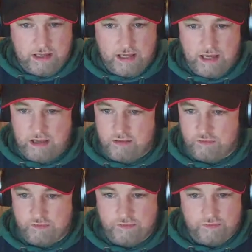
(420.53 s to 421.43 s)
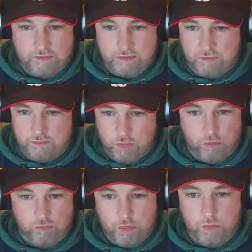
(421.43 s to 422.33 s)
If you've no
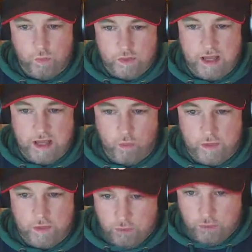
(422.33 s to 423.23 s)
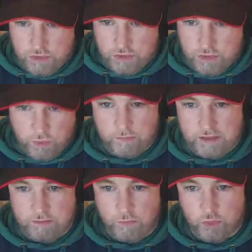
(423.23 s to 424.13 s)
room without windows, you want to be the
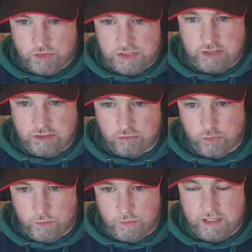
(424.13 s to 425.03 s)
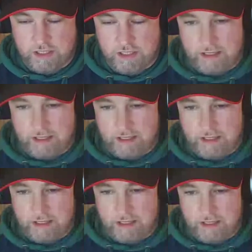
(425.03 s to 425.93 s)
most central room you can.
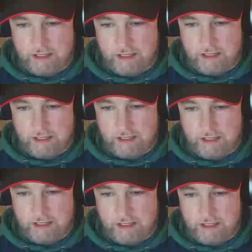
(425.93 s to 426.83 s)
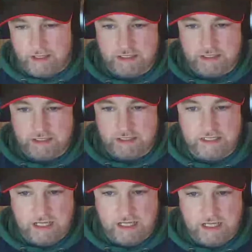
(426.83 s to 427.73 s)
So I've got, for example, in this
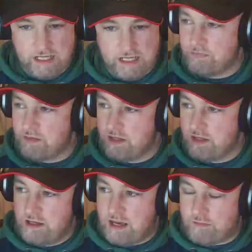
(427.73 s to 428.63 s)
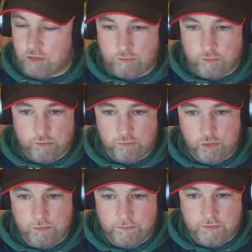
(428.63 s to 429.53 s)
house, I've got a front
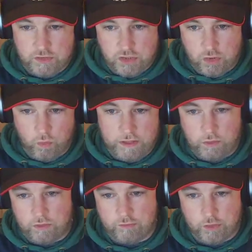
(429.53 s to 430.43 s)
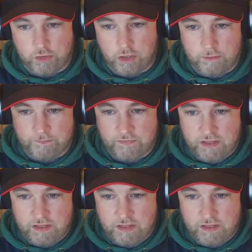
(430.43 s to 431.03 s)
room that's got a window and a front door.